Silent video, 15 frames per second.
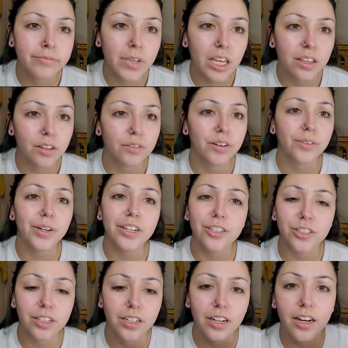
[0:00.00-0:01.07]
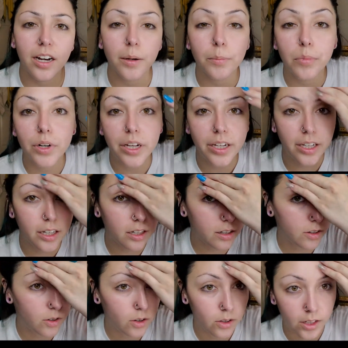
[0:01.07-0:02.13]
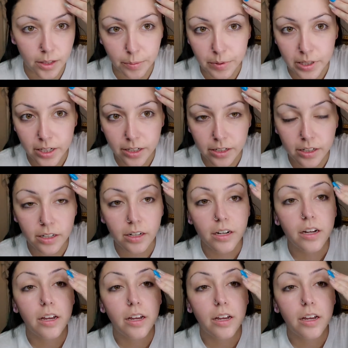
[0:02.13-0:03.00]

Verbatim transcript: the foundation and I'm putting it all up here